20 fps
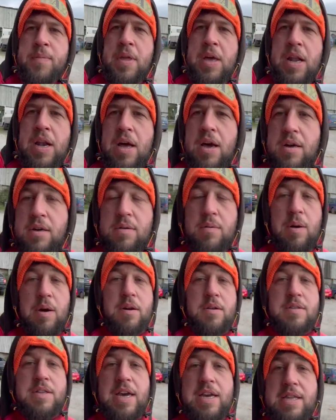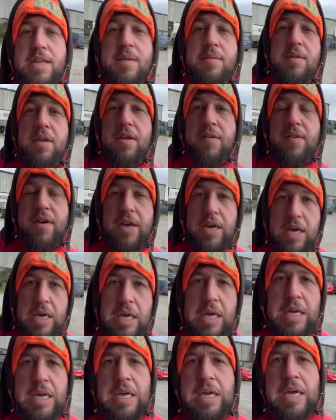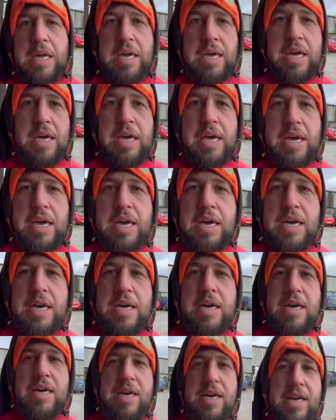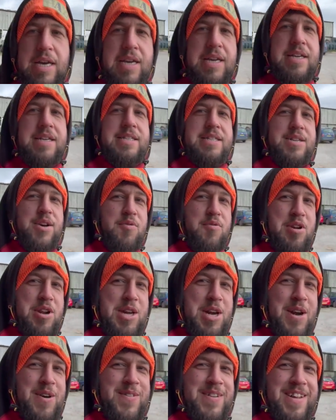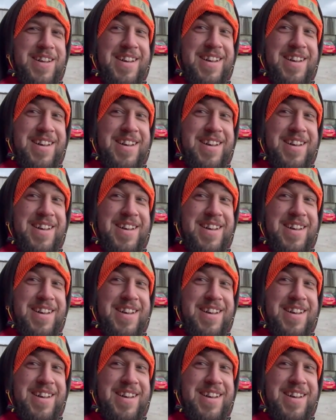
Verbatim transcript: Hello, welcome to Hay Team TV. It is gone really cold.